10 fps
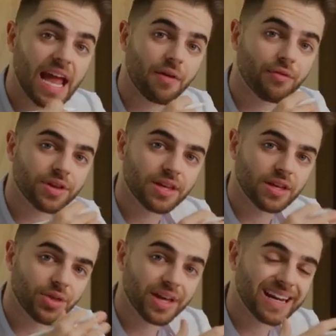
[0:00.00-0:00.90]
everything
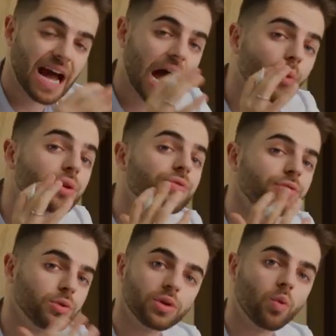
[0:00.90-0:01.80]
you think and how you
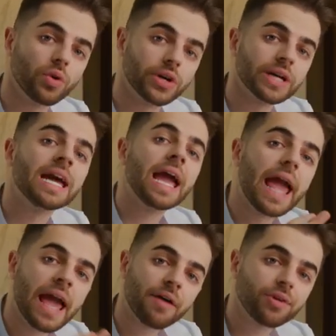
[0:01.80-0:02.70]
view the world.
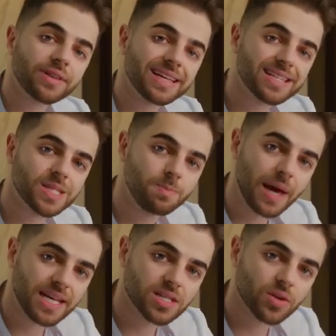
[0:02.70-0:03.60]
Everything is
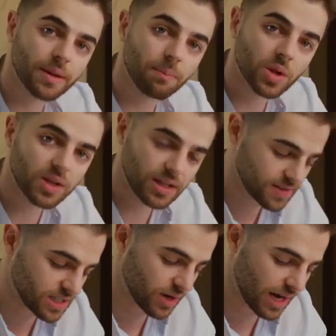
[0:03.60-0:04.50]
based on the
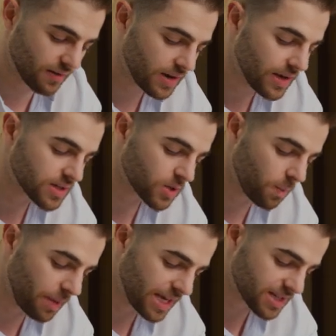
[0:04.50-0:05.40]
beliefs you have. So
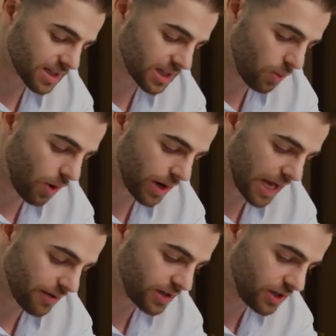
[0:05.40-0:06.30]
basically what we
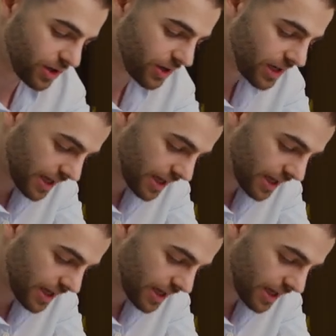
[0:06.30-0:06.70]
have in here